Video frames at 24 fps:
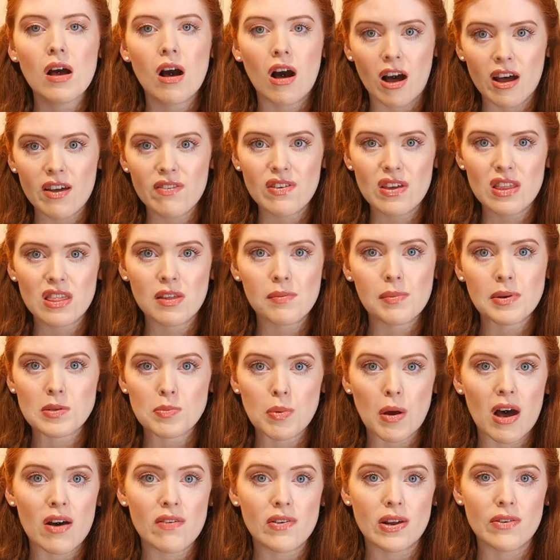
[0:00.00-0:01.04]
I feed them as
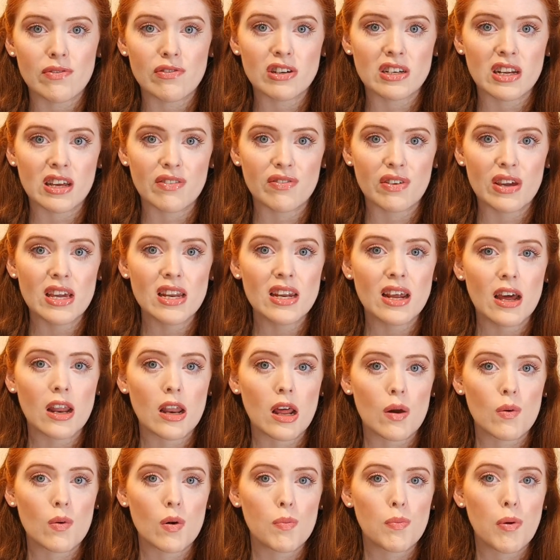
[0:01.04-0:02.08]
part of an everyday feed, and
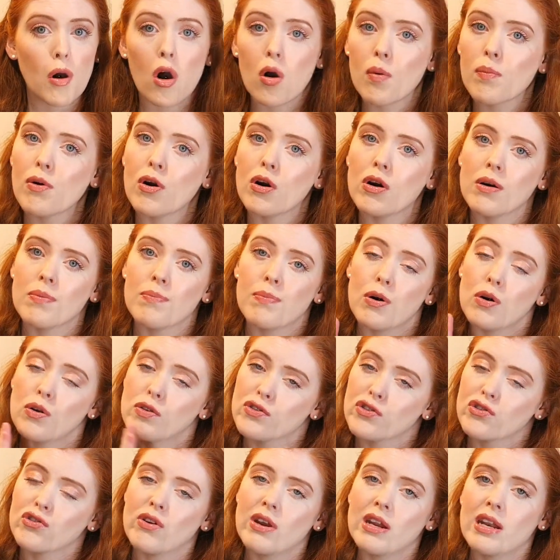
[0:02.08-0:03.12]
I will pop up
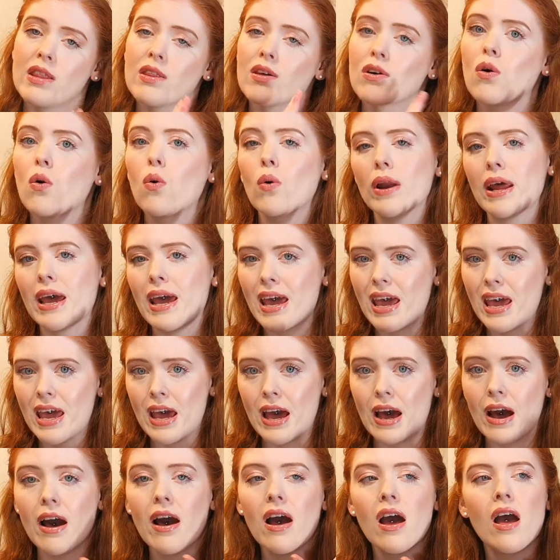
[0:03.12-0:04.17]
on screen in the corner
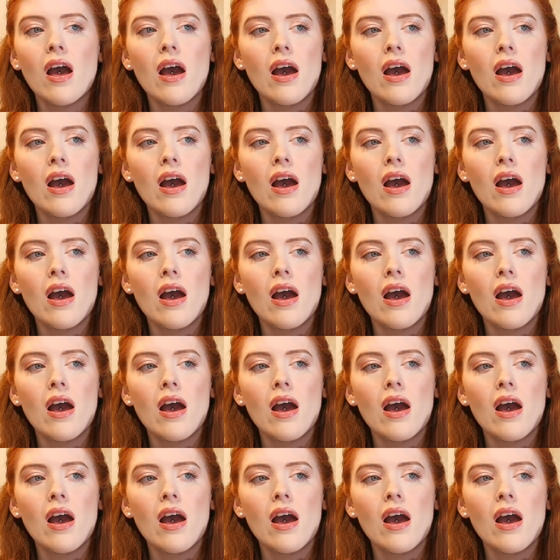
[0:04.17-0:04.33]
here